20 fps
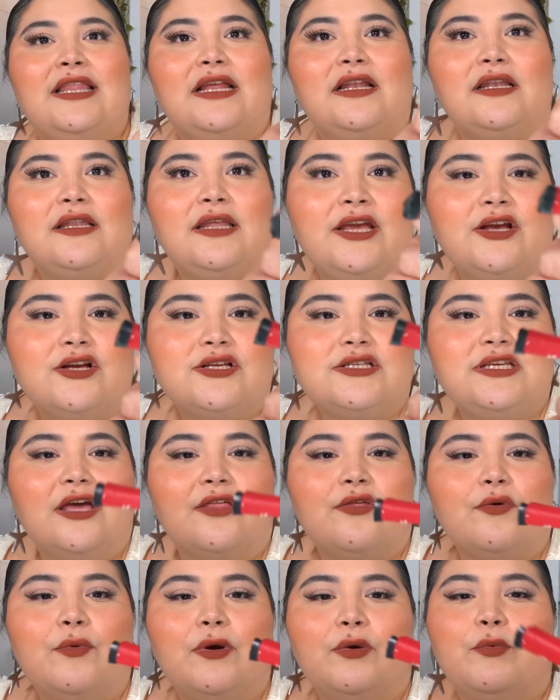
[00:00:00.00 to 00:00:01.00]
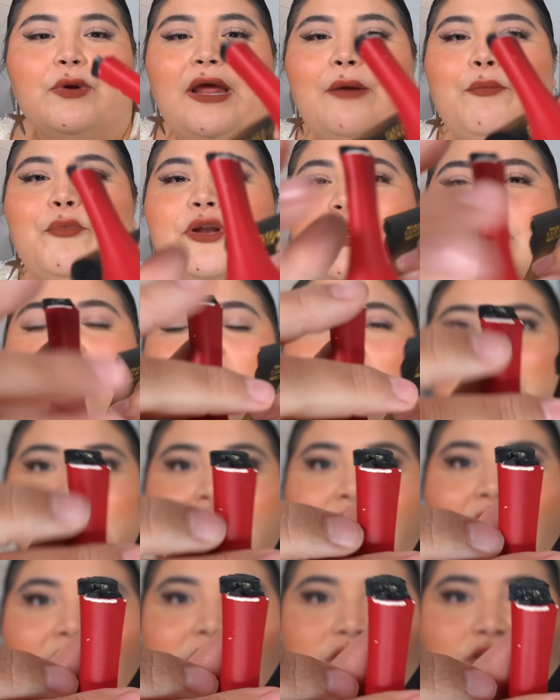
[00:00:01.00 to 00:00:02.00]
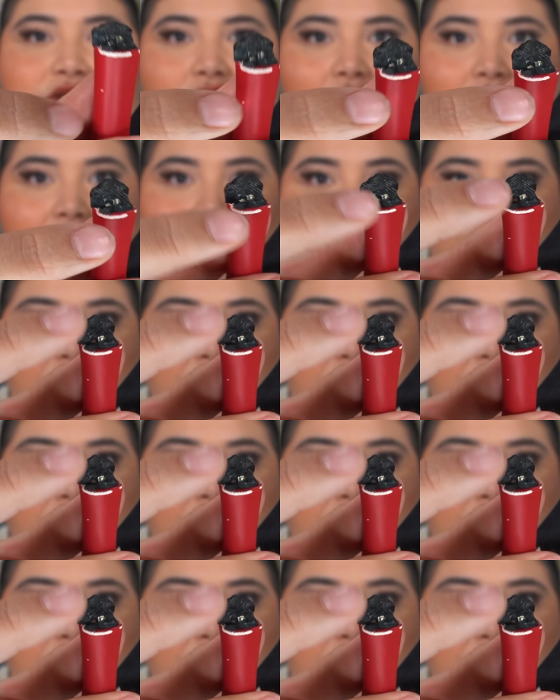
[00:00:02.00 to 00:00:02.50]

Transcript: then here's the other one. When I put it on, it like started